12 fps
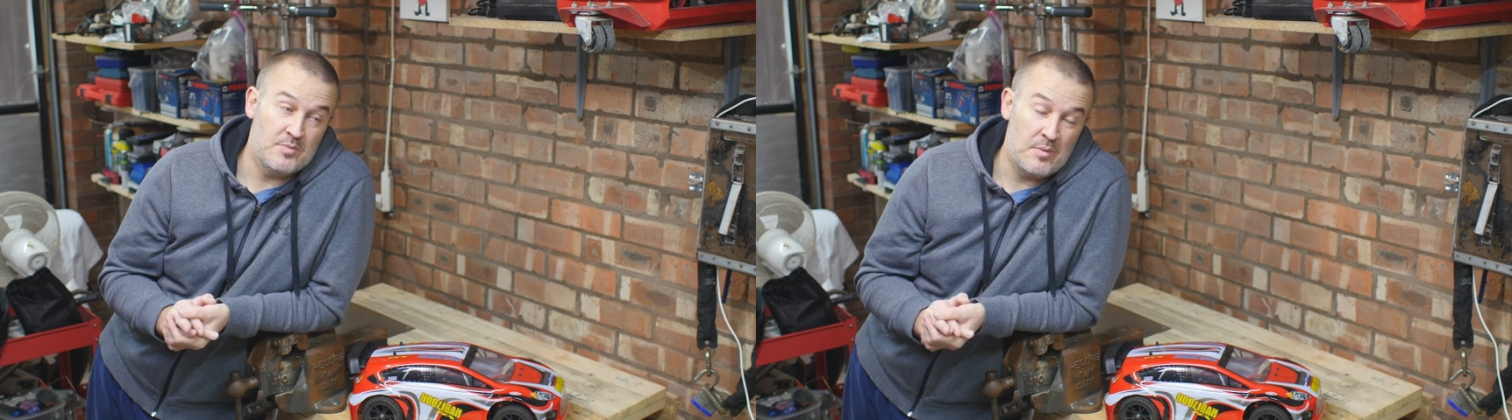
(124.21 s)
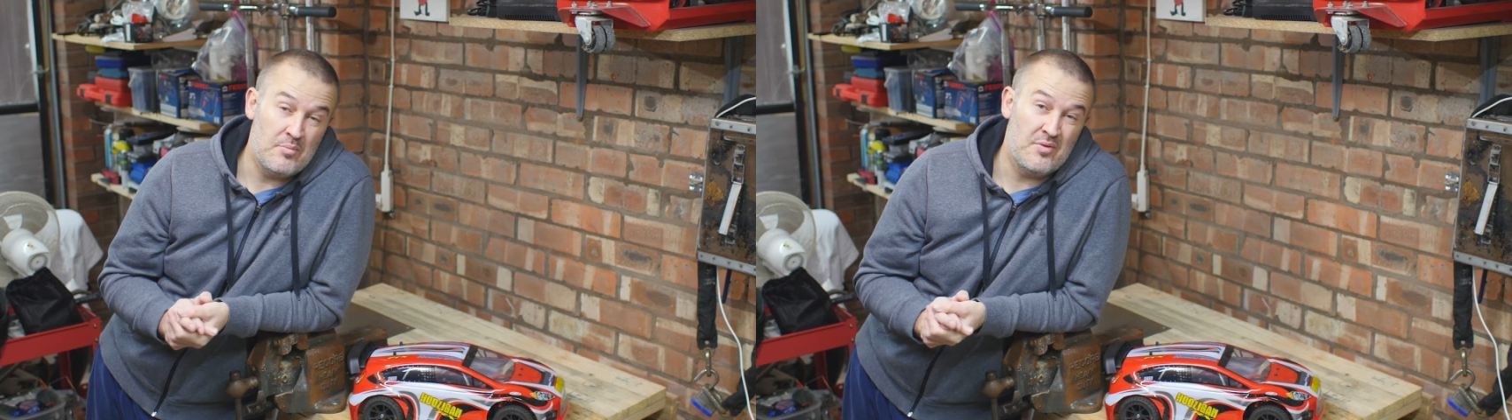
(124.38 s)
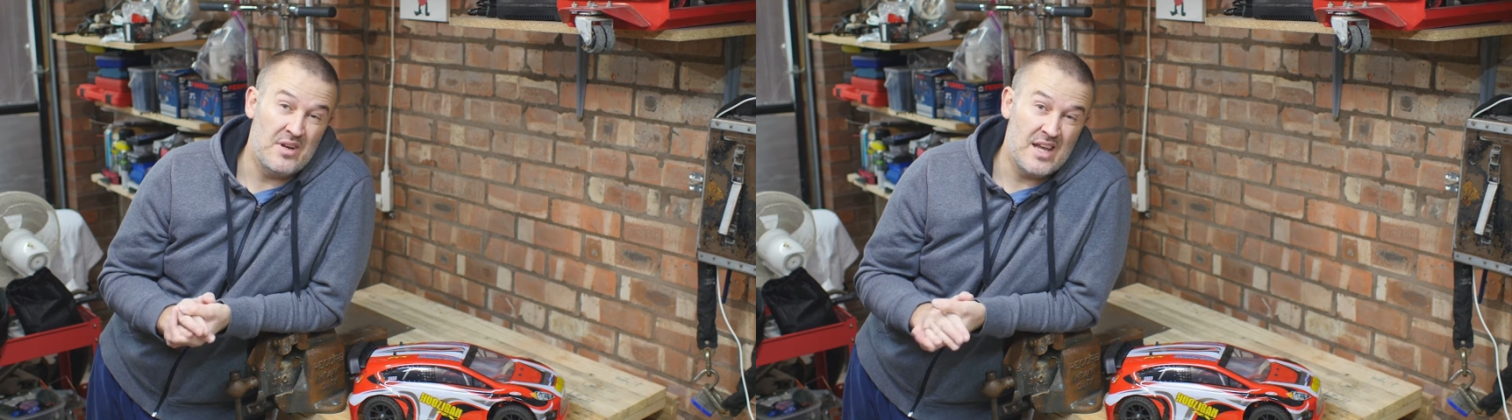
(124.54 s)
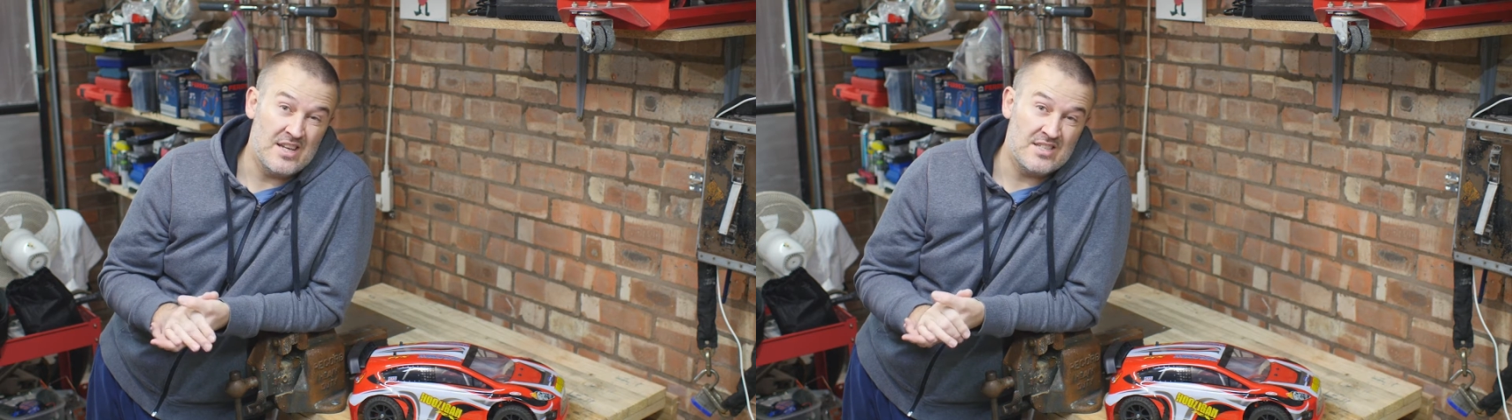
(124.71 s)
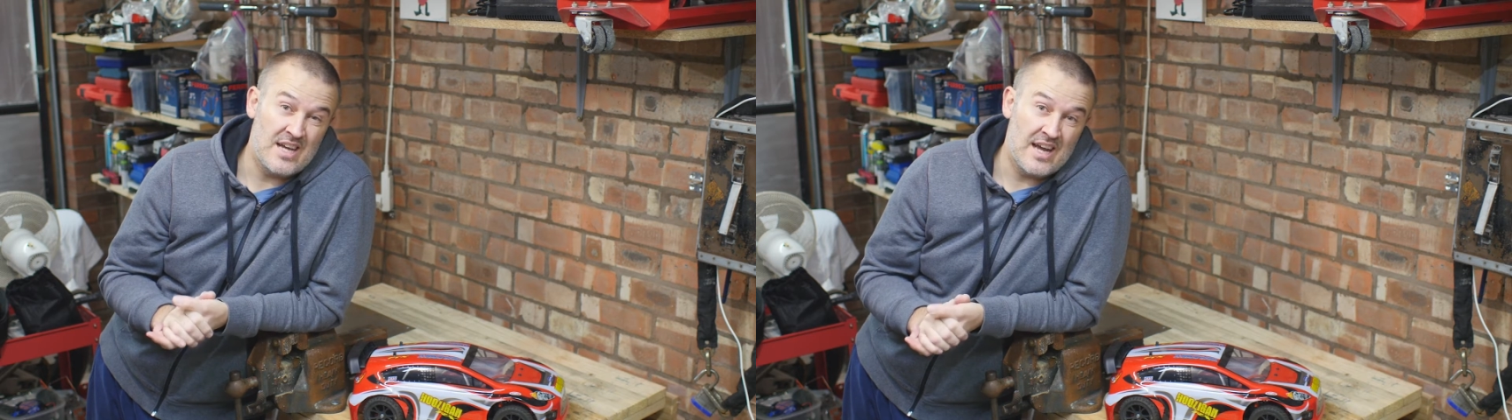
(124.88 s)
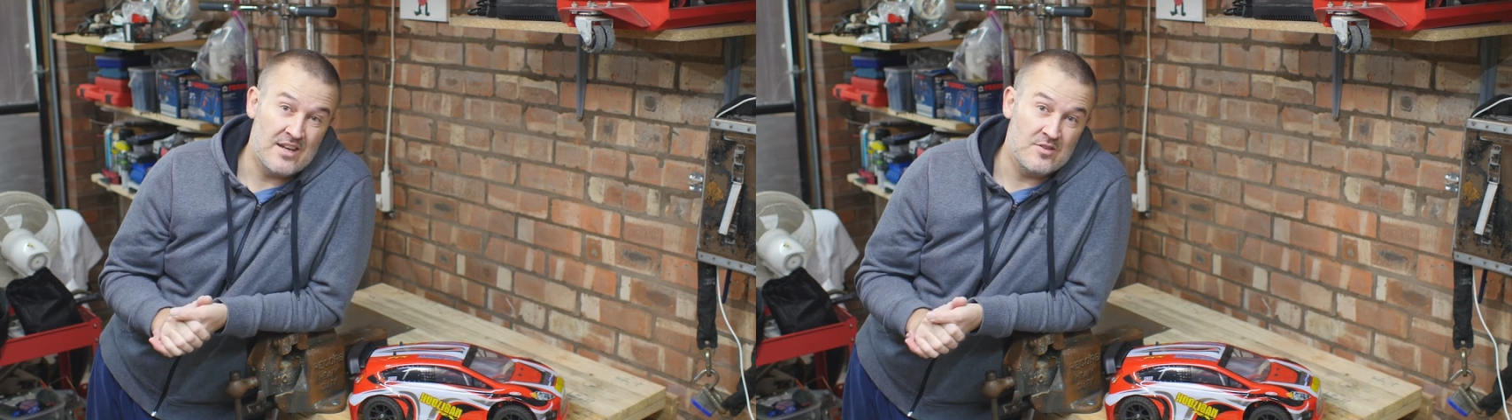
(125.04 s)
to be pretty
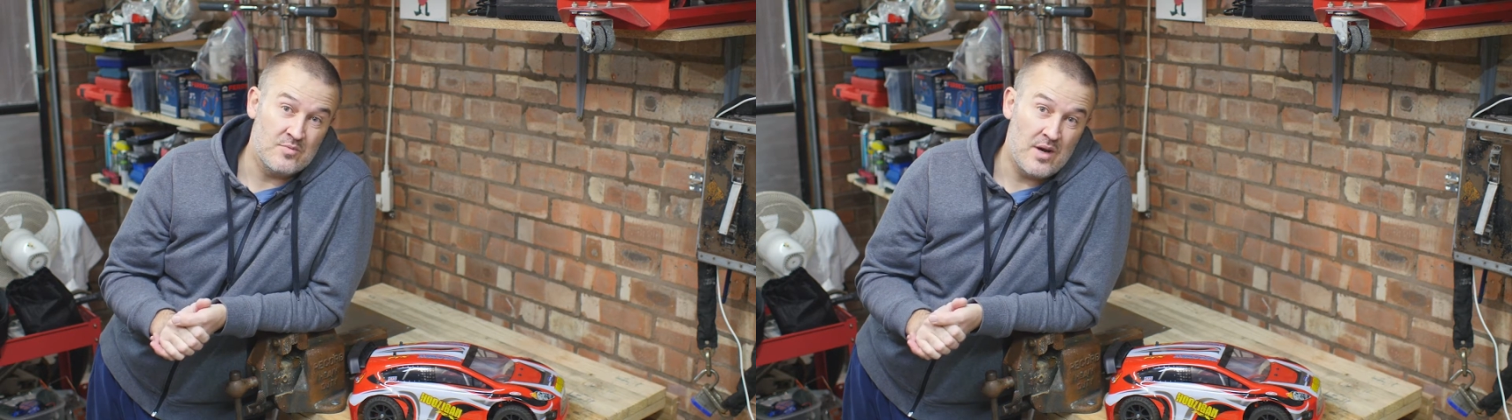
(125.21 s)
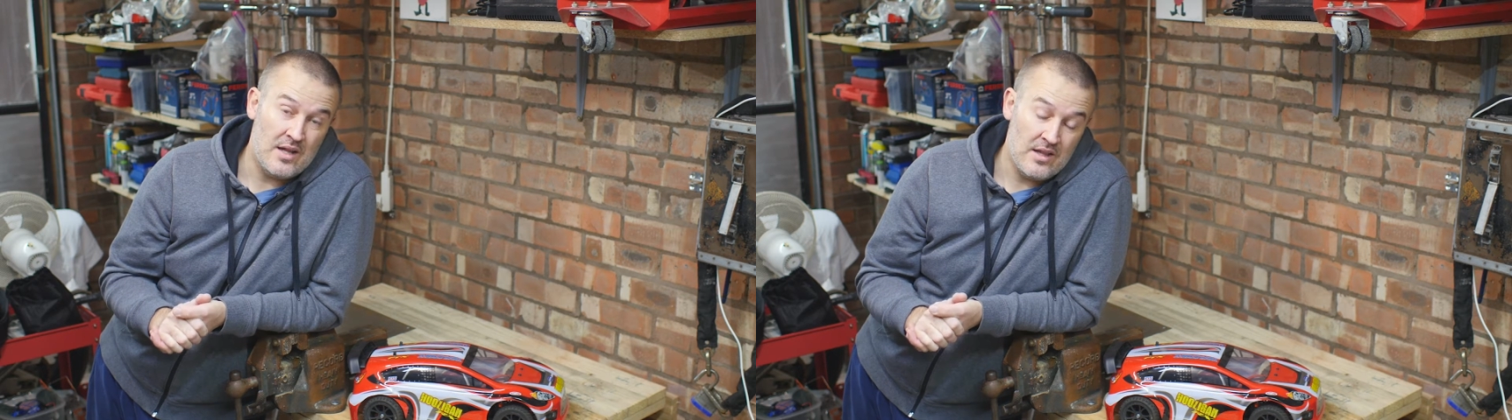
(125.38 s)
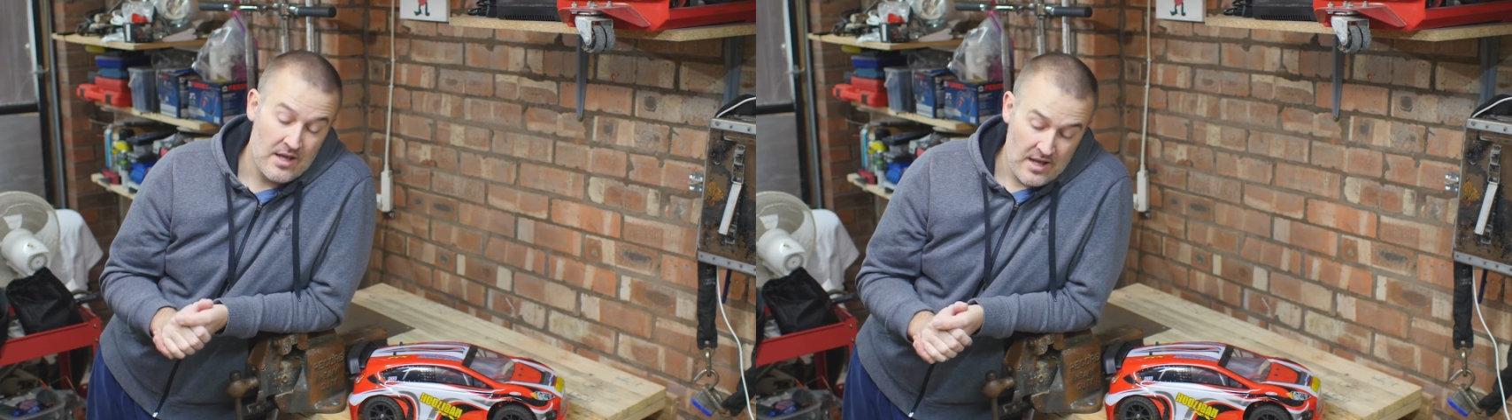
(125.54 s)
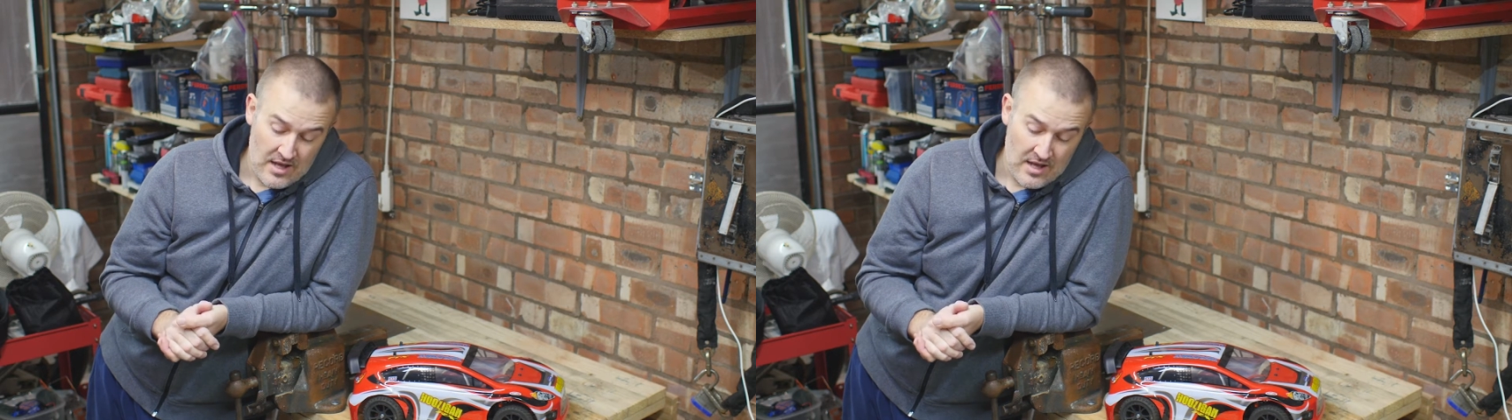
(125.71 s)
exciting as well.